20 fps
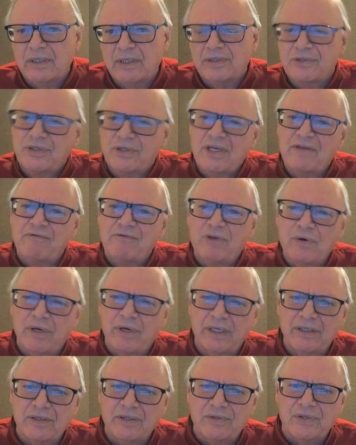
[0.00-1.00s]
See if you
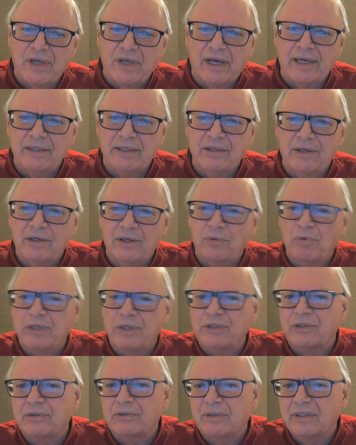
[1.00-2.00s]
can decide. You know
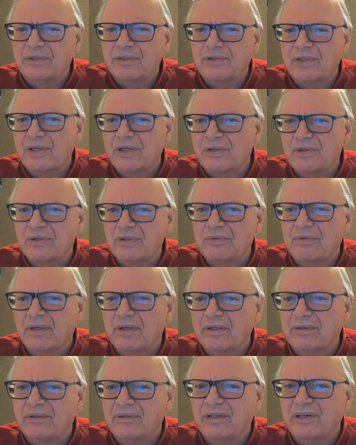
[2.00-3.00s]
which is this
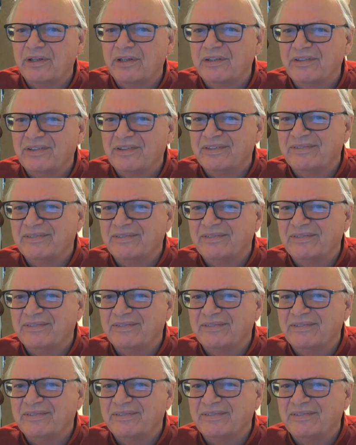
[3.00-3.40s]
the the